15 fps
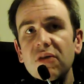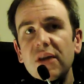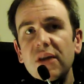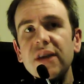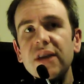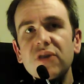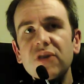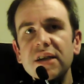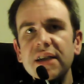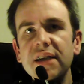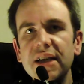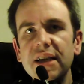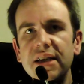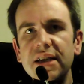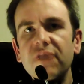
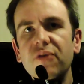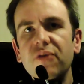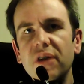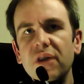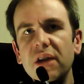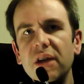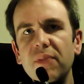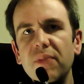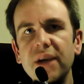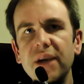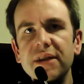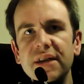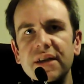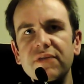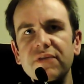Interesting and different and
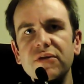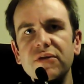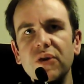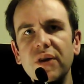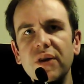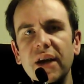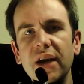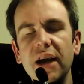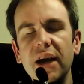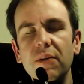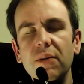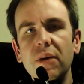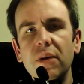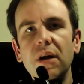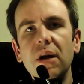imaginative sort of
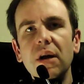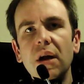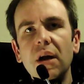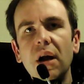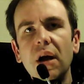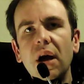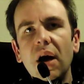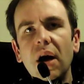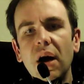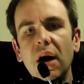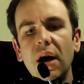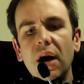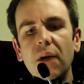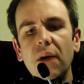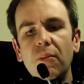game.
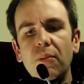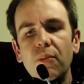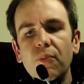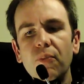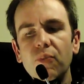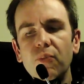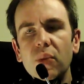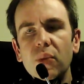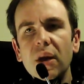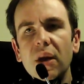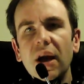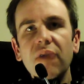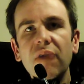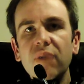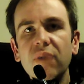
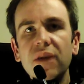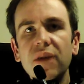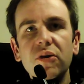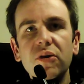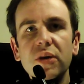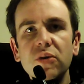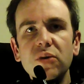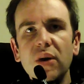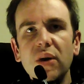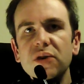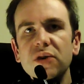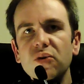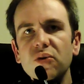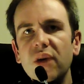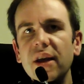I've played through it
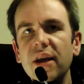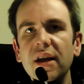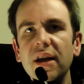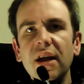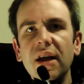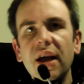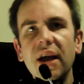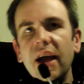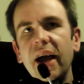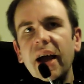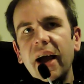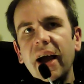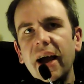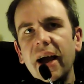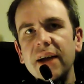twice already,
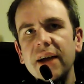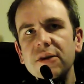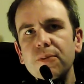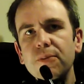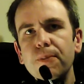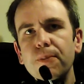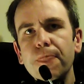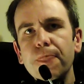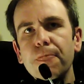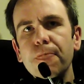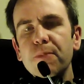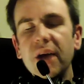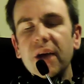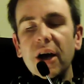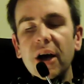and
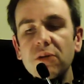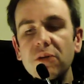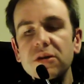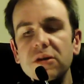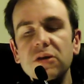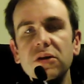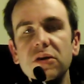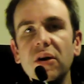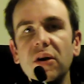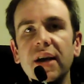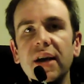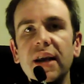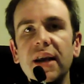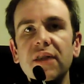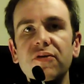I hope to do so
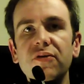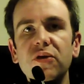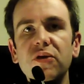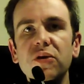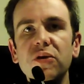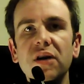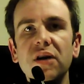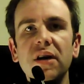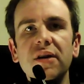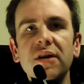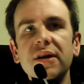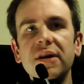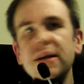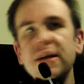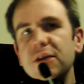again in the future,
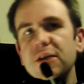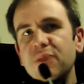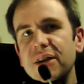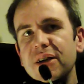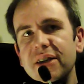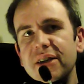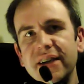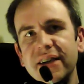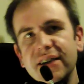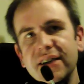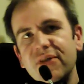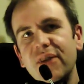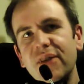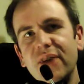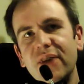especially seeing as
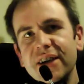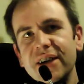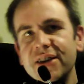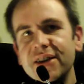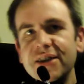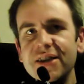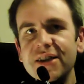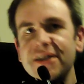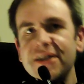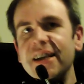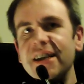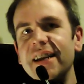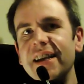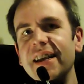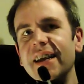I've never actually
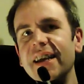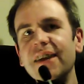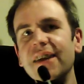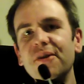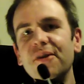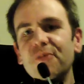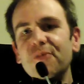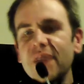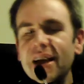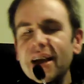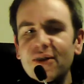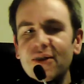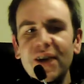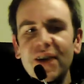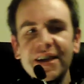succeeded
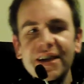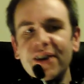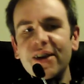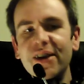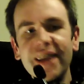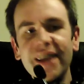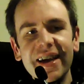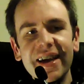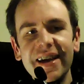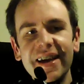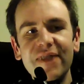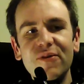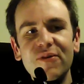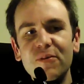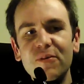in rescuing that
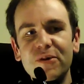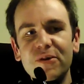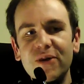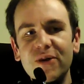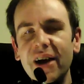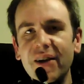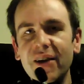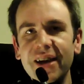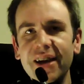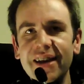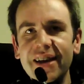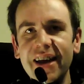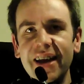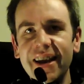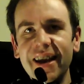kid from drowning at
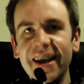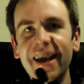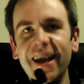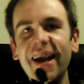the end.